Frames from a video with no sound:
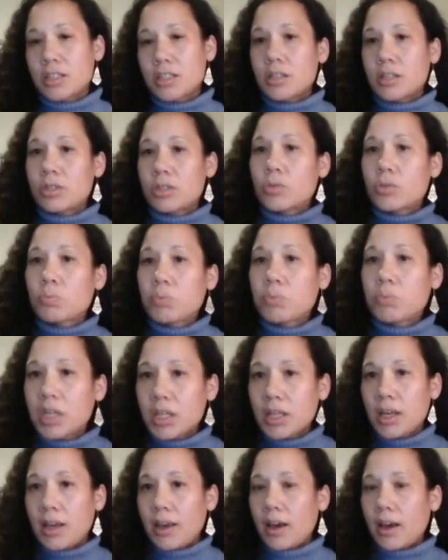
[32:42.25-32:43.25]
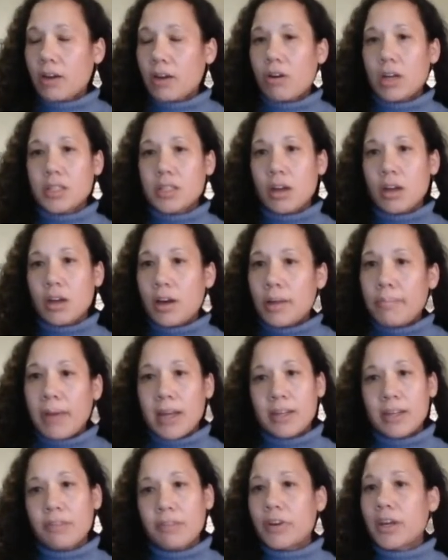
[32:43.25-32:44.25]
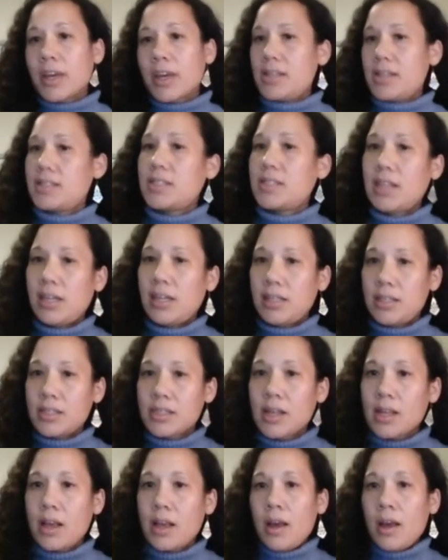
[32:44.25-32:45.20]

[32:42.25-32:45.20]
So there's really, across all my different case studies,